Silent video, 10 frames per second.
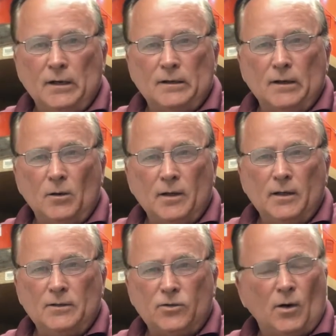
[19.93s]
the
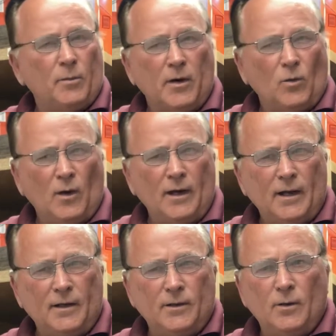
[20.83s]
only strawberry wine
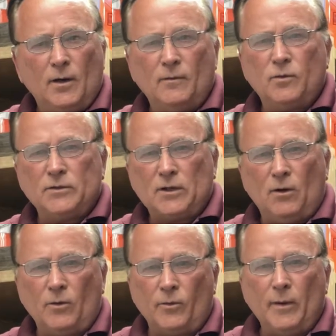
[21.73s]
I knew of was
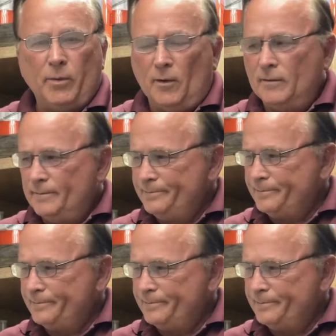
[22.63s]
called Ripple.